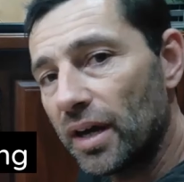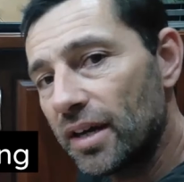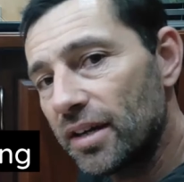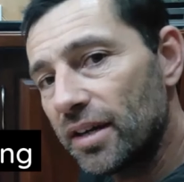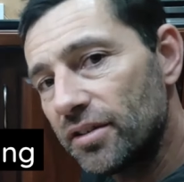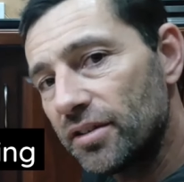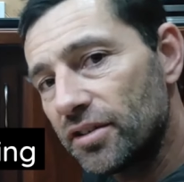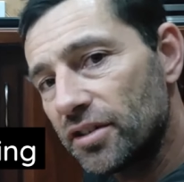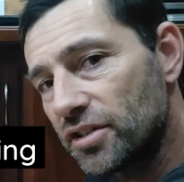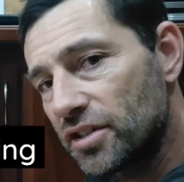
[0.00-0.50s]

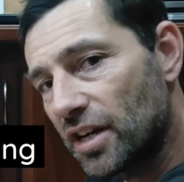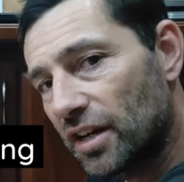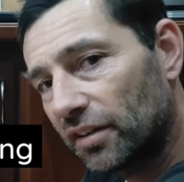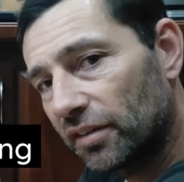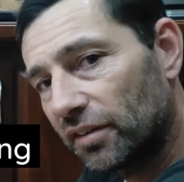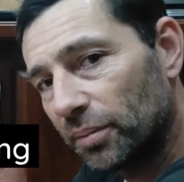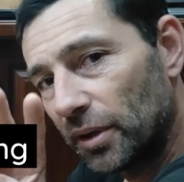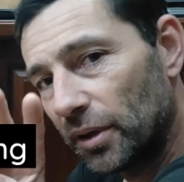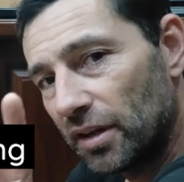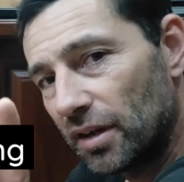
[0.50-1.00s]
Hinge
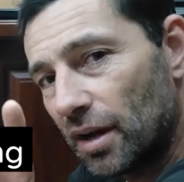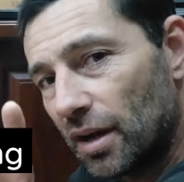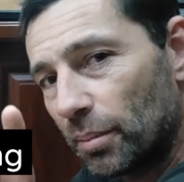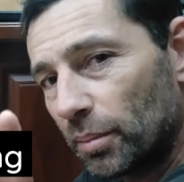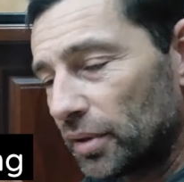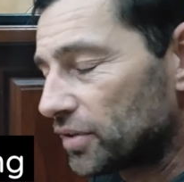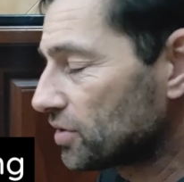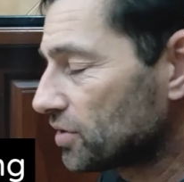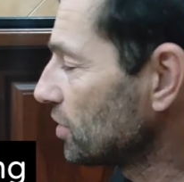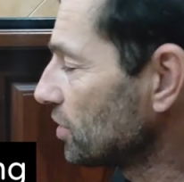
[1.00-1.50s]
adjustment
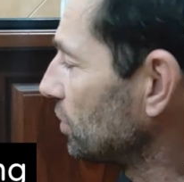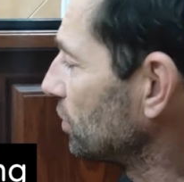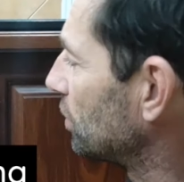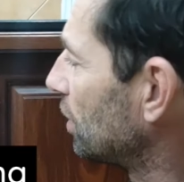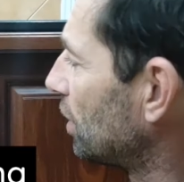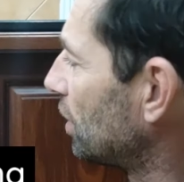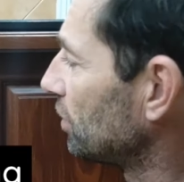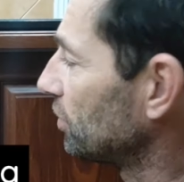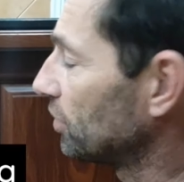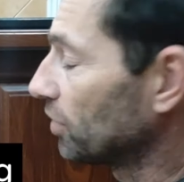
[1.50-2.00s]
number two.
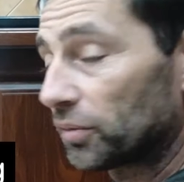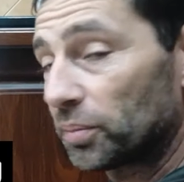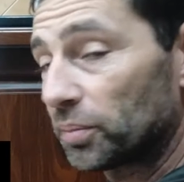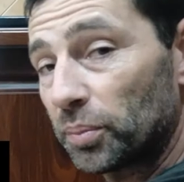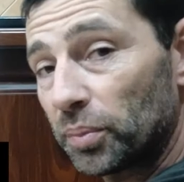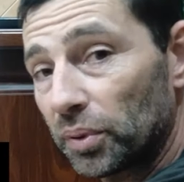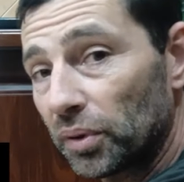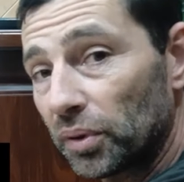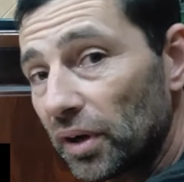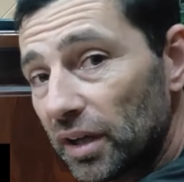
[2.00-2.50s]
So it's
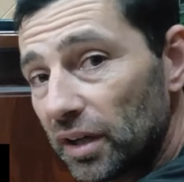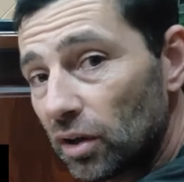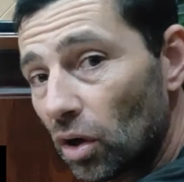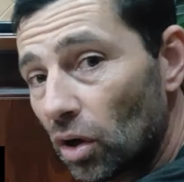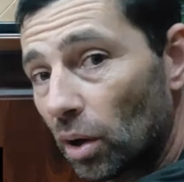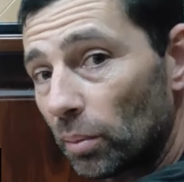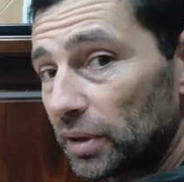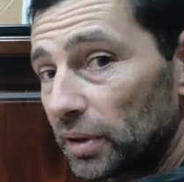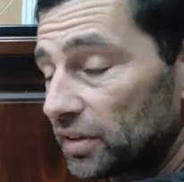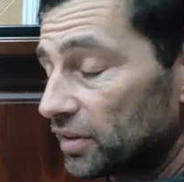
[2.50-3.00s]
pretty
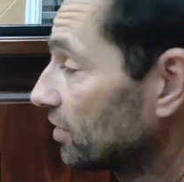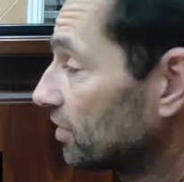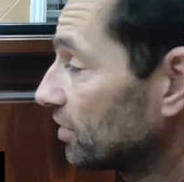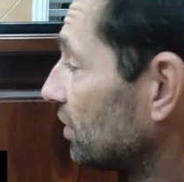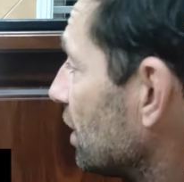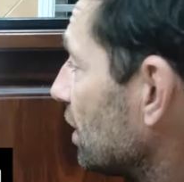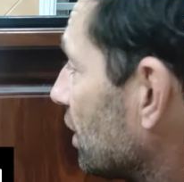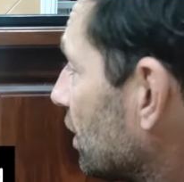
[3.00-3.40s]
common to see